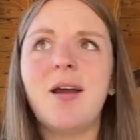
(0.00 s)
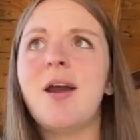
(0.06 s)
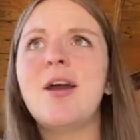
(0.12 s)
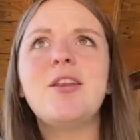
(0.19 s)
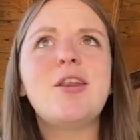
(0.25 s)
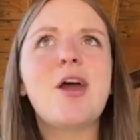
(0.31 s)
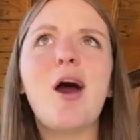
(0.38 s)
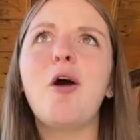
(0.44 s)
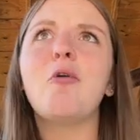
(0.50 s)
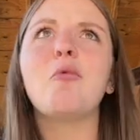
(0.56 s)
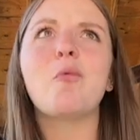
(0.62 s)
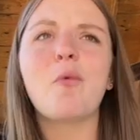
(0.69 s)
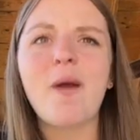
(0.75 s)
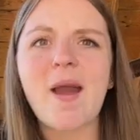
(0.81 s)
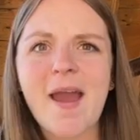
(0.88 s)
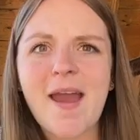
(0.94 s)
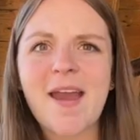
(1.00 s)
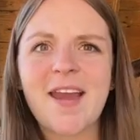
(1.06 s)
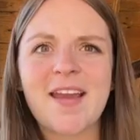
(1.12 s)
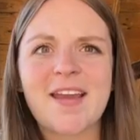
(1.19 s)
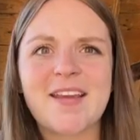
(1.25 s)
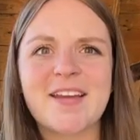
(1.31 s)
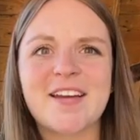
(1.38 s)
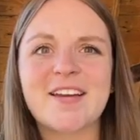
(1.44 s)
No
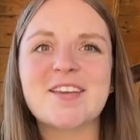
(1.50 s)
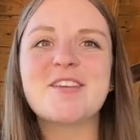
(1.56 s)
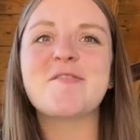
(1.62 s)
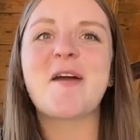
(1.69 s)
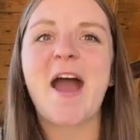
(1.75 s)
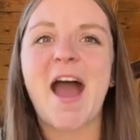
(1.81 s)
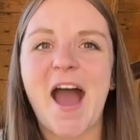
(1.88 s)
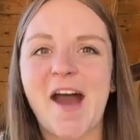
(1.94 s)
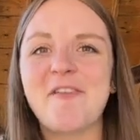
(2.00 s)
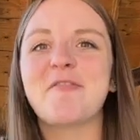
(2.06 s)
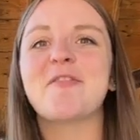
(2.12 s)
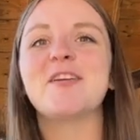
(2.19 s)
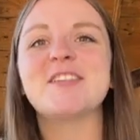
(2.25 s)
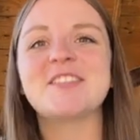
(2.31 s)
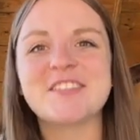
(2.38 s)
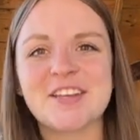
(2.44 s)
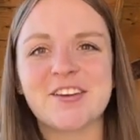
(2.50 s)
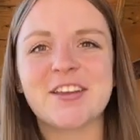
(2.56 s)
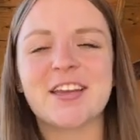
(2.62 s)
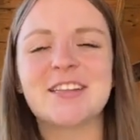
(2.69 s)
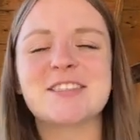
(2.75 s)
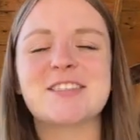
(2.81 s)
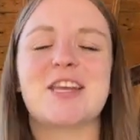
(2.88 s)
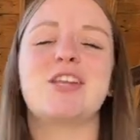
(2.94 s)
way! You have
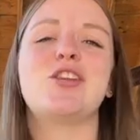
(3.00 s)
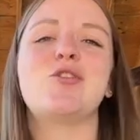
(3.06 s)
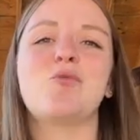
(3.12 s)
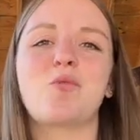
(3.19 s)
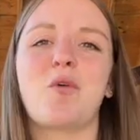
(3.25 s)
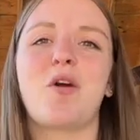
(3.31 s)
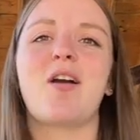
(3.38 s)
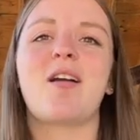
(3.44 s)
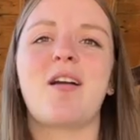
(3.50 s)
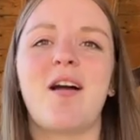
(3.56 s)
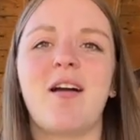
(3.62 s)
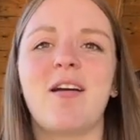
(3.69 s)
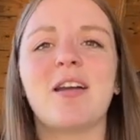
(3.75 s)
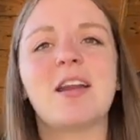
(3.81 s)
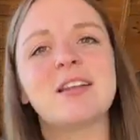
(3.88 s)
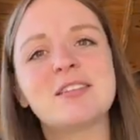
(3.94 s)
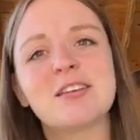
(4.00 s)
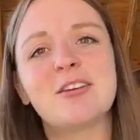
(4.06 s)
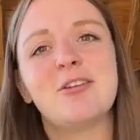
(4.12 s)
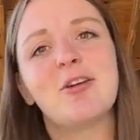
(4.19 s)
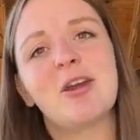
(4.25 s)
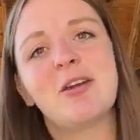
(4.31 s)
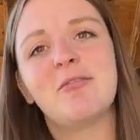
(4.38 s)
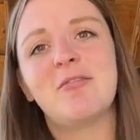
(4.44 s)
resilience and you work hard until
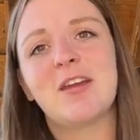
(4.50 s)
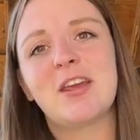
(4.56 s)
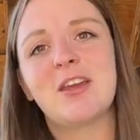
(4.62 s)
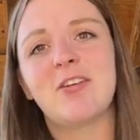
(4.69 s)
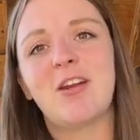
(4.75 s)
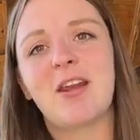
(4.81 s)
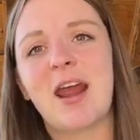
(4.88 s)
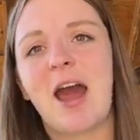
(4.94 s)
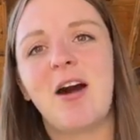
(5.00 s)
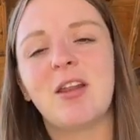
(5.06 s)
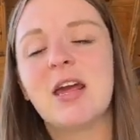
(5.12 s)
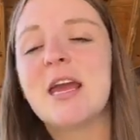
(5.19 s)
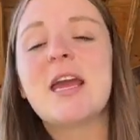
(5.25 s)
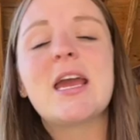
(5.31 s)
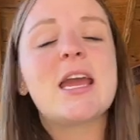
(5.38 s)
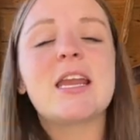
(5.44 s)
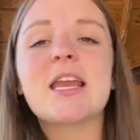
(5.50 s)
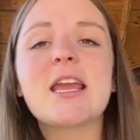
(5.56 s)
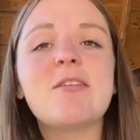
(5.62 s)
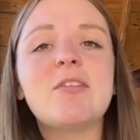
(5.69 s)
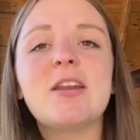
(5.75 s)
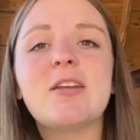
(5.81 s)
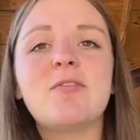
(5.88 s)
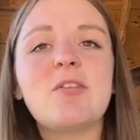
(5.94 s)
you can figure it out. And
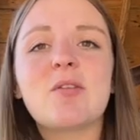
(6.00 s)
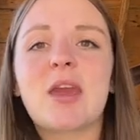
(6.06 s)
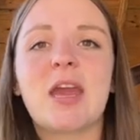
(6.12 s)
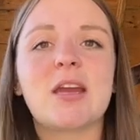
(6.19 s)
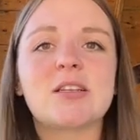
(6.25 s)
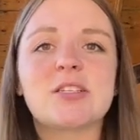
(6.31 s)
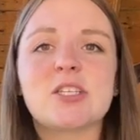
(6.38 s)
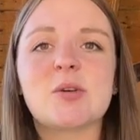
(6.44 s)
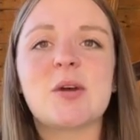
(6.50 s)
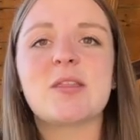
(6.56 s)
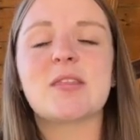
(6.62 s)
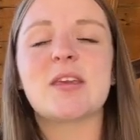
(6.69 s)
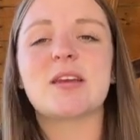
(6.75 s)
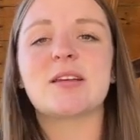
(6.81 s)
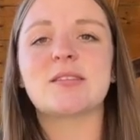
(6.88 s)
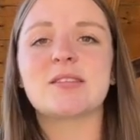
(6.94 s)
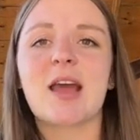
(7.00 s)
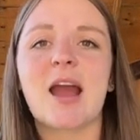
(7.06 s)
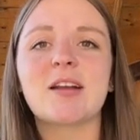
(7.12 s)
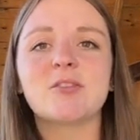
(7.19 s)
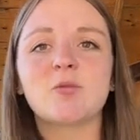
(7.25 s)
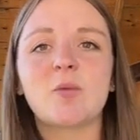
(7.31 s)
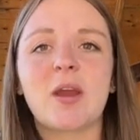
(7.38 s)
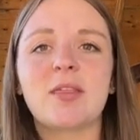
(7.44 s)
even if you can't do it the
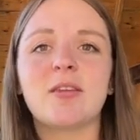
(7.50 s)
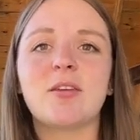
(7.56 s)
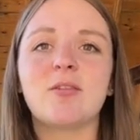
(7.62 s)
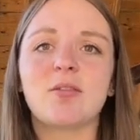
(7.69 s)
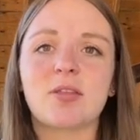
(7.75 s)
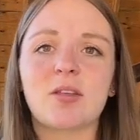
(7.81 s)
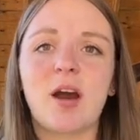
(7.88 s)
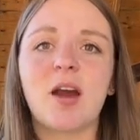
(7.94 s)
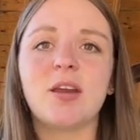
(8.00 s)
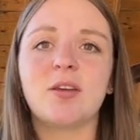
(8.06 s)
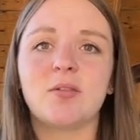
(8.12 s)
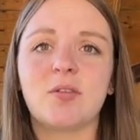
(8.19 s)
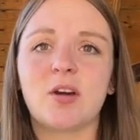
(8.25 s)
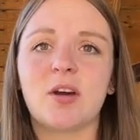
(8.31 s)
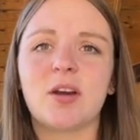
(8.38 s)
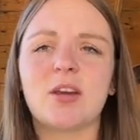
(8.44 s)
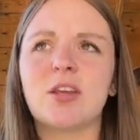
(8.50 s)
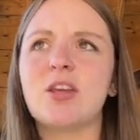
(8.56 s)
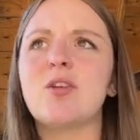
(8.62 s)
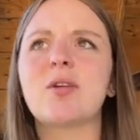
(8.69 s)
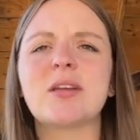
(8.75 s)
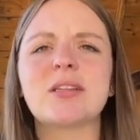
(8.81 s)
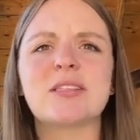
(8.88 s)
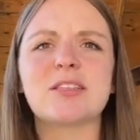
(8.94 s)
exact way that you thought you could,
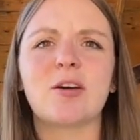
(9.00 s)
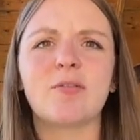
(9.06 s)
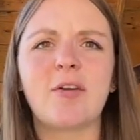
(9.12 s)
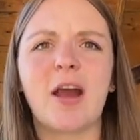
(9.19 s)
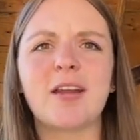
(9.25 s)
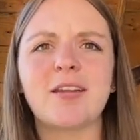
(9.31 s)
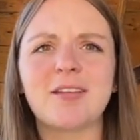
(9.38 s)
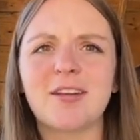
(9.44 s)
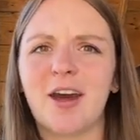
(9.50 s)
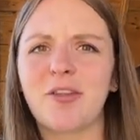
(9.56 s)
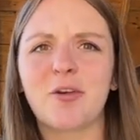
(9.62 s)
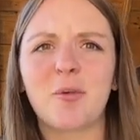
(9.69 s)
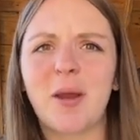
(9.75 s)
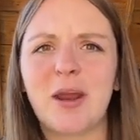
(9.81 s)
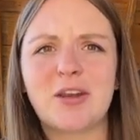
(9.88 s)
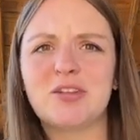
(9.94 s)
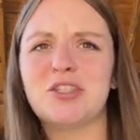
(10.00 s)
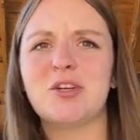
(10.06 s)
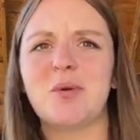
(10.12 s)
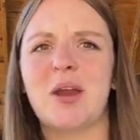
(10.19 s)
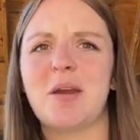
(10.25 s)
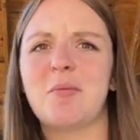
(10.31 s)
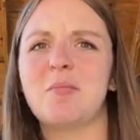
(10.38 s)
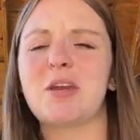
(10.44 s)
you can still find another way to do
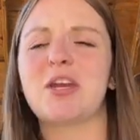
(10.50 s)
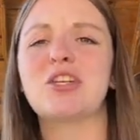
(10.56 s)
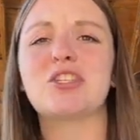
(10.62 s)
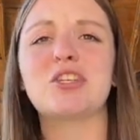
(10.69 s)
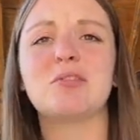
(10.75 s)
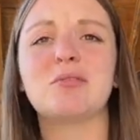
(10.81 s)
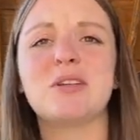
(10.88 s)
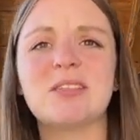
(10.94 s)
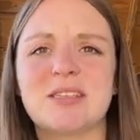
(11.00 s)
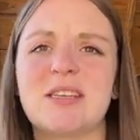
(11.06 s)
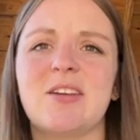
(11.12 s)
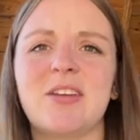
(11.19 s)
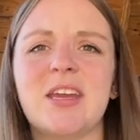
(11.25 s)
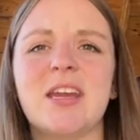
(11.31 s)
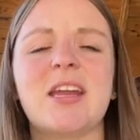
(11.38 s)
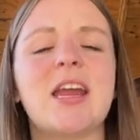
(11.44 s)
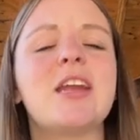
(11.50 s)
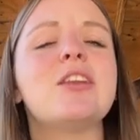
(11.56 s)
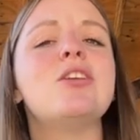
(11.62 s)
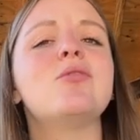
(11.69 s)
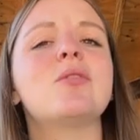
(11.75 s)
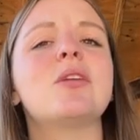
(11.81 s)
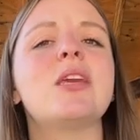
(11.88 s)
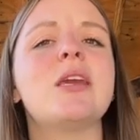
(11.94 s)
it because you're resilient and
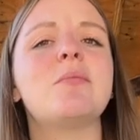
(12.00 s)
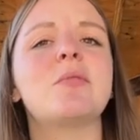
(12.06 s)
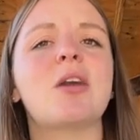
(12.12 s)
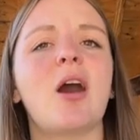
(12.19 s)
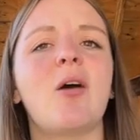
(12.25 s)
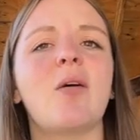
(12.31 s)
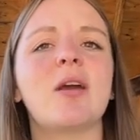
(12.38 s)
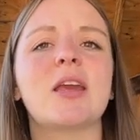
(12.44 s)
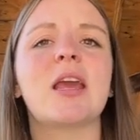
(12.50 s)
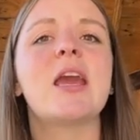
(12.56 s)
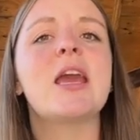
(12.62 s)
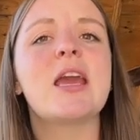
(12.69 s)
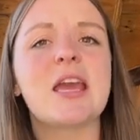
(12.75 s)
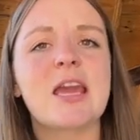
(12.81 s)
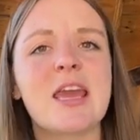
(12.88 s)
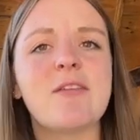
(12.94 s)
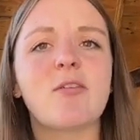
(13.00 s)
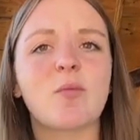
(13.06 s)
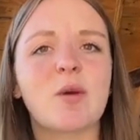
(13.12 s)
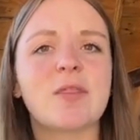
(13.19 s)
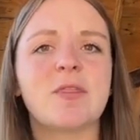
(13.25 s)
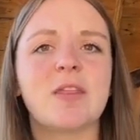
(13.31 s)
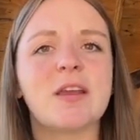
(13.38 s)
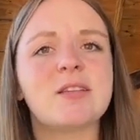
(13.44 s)
you keep going even
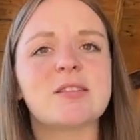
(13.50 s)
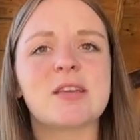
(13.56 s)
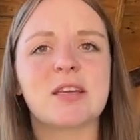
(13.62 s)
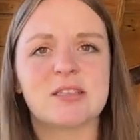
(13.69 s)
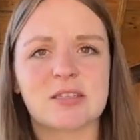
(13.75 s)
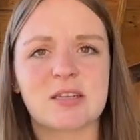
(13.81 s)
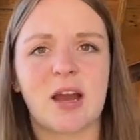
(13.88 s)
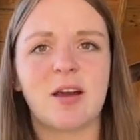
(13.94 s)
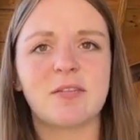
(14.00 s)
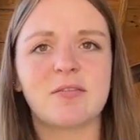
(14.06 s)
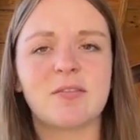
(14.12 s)
when things get tough.